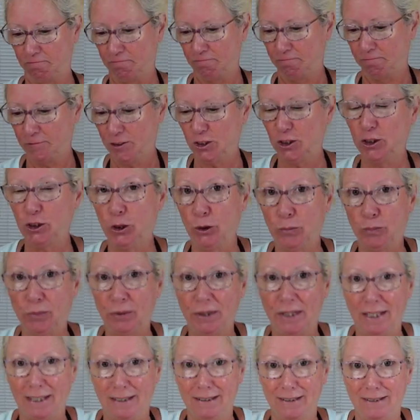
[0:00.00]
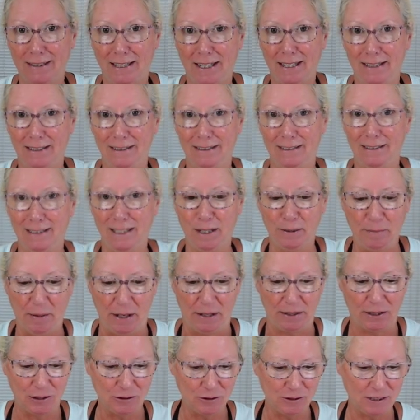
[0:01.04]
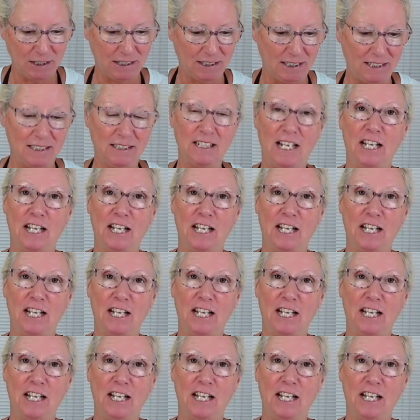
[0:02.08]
super excited about using these